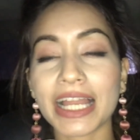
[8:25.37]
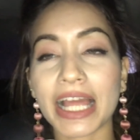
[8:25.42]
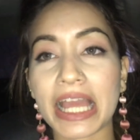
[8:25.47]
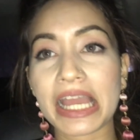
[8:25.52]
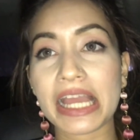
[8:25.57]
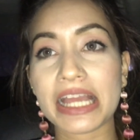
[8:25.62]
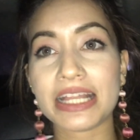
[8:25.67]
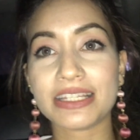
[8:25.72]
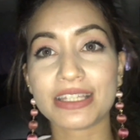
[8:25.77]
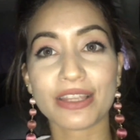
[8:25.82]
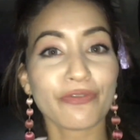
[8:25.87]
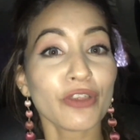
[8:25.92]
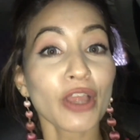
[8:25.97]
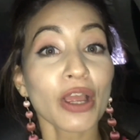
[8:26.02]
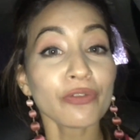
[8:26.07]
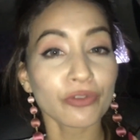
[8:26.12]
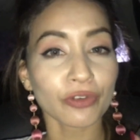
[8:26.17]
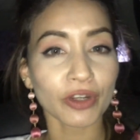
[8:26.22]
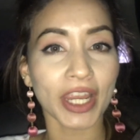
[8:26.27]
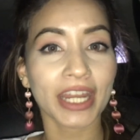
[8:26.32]
And if you
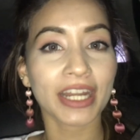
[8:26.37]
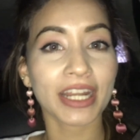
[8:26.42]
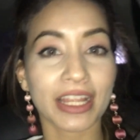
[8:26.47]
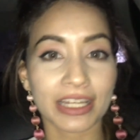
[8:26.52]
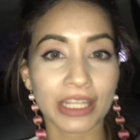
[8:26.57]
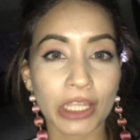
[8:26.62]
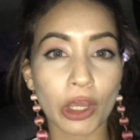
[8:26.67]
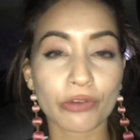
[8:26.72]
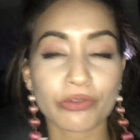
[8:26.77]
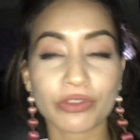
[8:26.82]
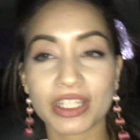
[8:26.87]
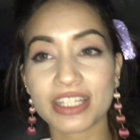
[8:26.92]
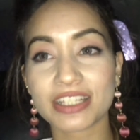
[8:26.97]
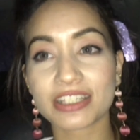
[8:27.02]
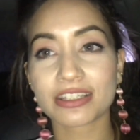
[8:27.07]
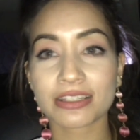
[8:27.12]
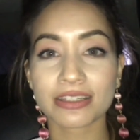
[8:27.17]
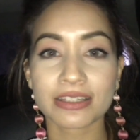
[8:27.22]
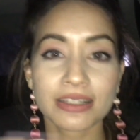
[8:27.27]
have tried any of these